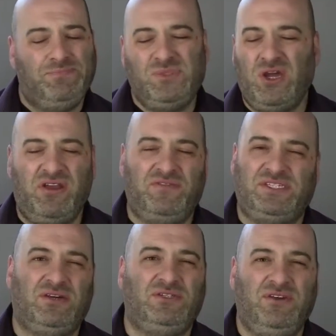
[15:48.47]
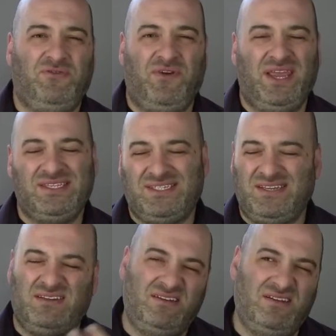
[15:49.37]
Don't ever sell to your friends.
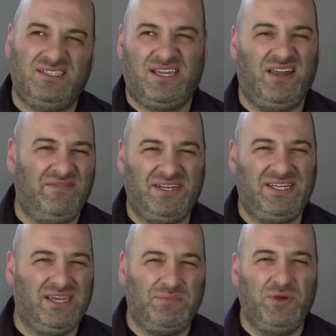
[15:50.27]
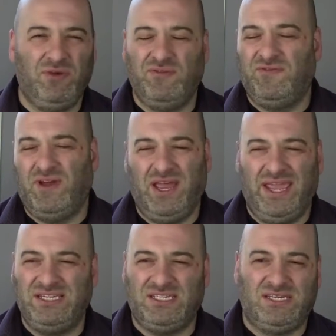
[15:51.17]
It's kind of a dick move.
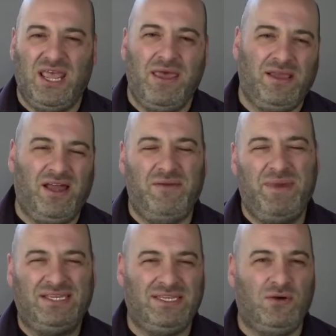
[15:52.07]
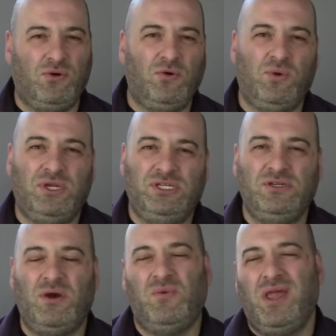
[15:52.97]
It just kind of makes it awkward. You
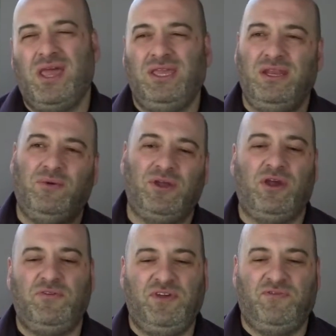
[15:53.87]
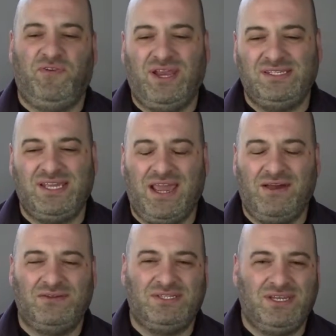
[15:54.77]
don't want to go to your friend's
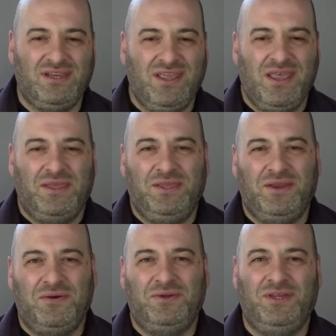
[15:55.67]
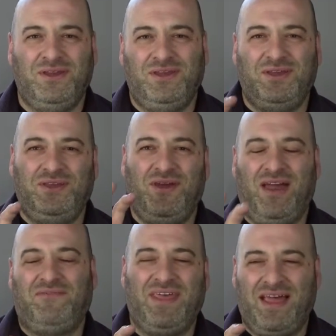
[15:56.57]
house and you
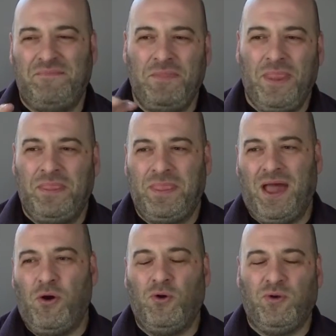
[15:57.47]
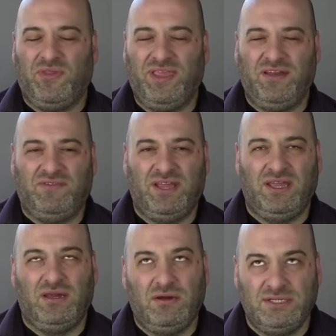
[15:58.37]
have that awkward thing of like,
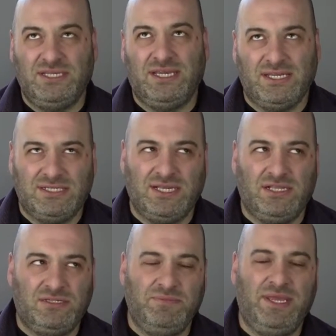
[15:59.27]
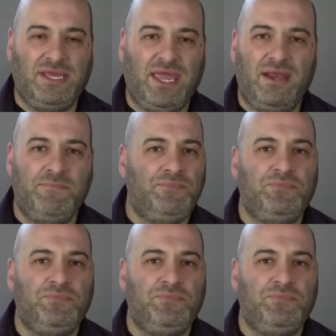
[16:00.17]
oh, is he going to sell to me again?